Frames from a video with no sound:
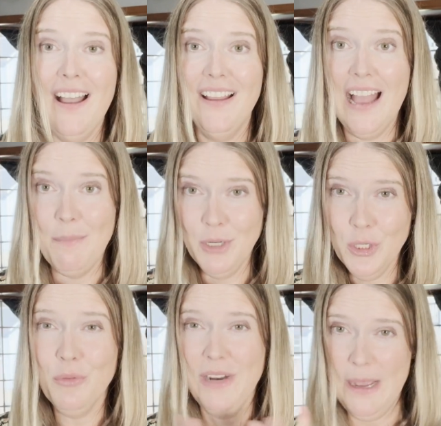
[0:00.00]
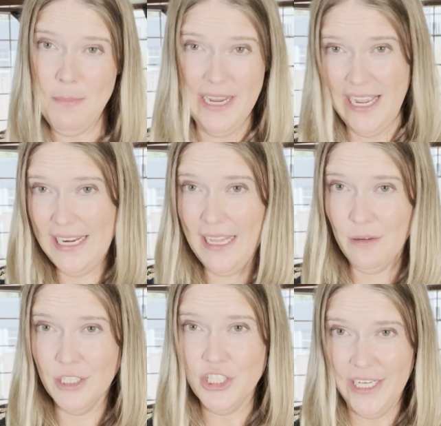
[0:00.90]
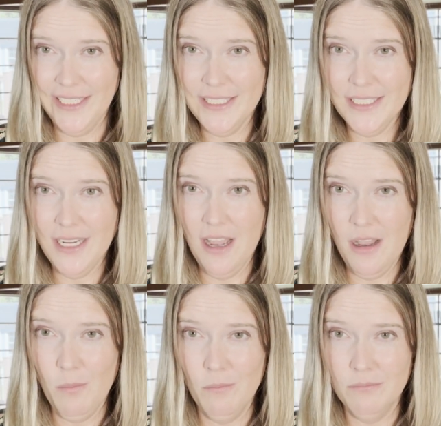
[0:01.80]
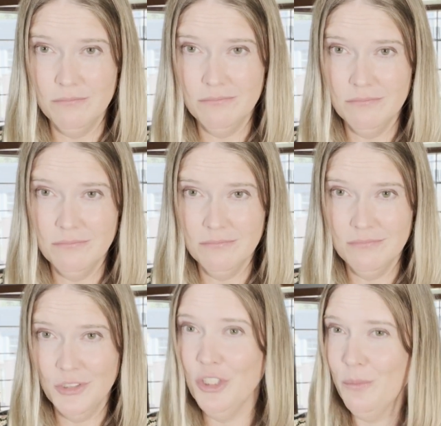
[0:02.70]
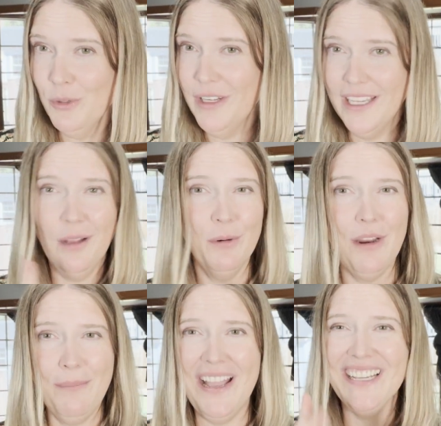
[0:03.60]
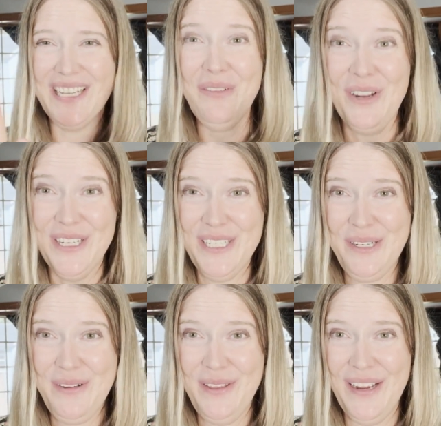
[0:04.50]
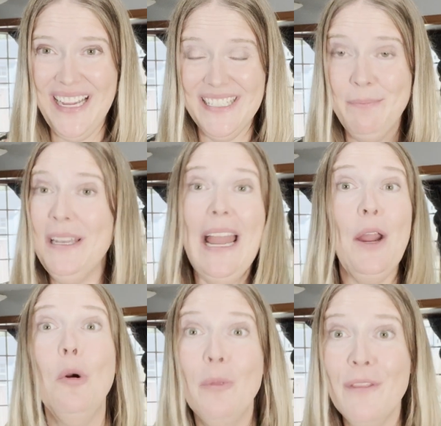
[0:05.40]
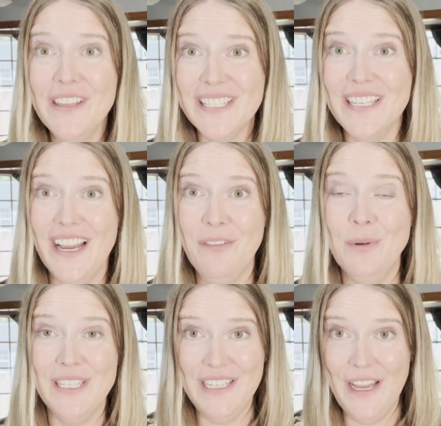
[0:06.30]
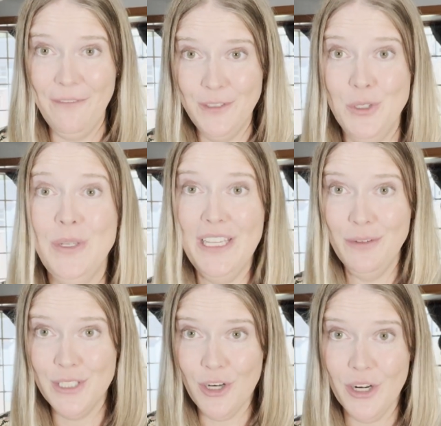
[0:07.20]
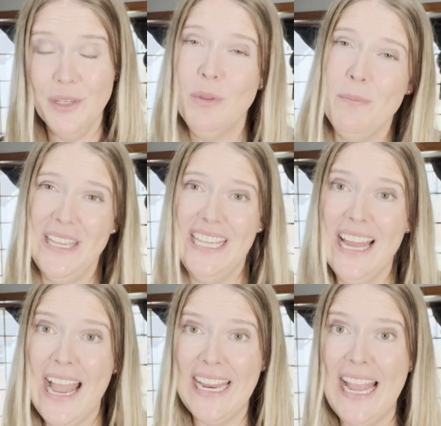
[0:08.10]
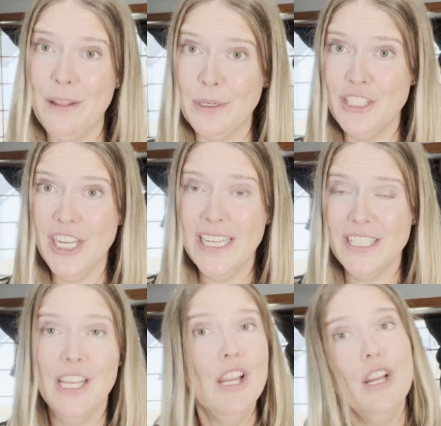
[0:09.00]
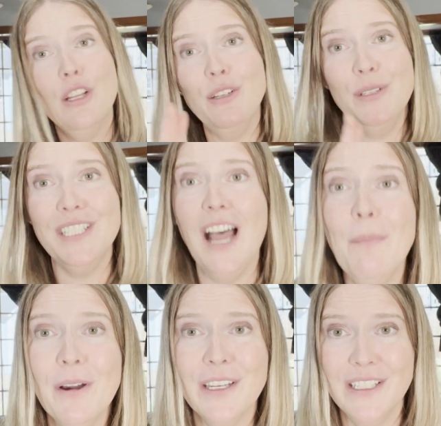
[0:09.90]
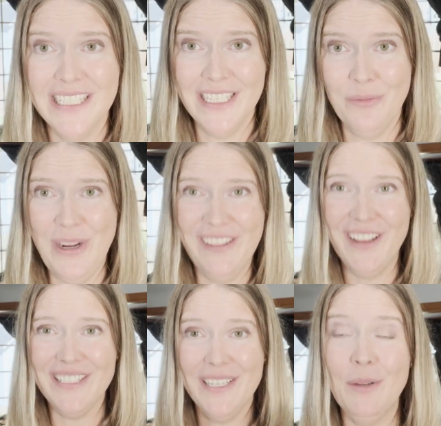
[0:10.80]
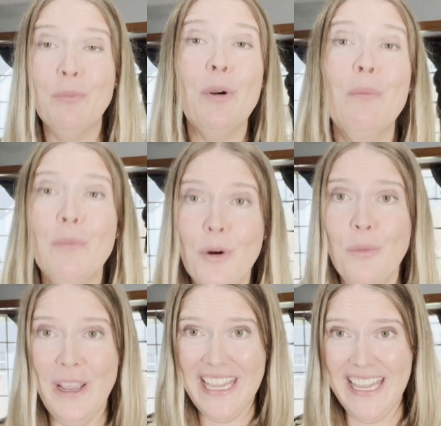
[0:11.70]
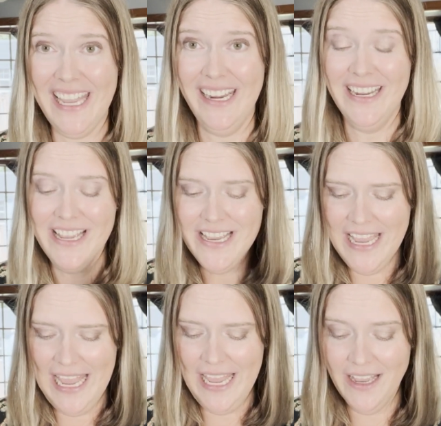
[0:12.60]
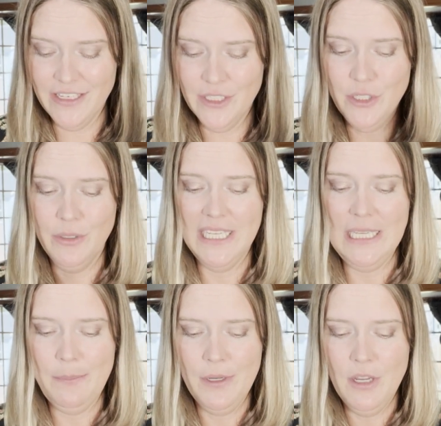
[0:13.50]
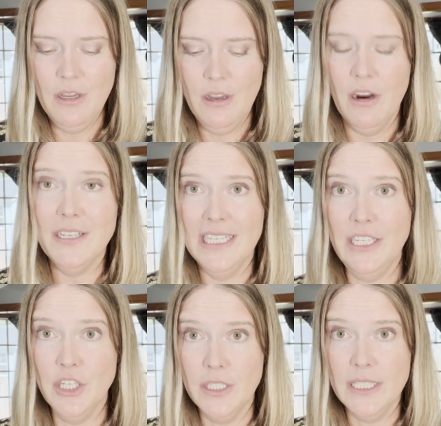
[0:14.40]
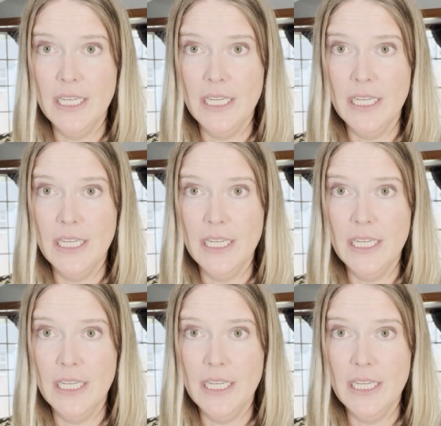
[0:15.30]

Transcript: I'm going to go grab my high calorie shakes cookbook, and I'll be right back because I want to share it with you guys. But I hope that this was enough to get you started with making high calorie shakes, to stop unintended weight loss, to promote weight gain, and to keep our seniors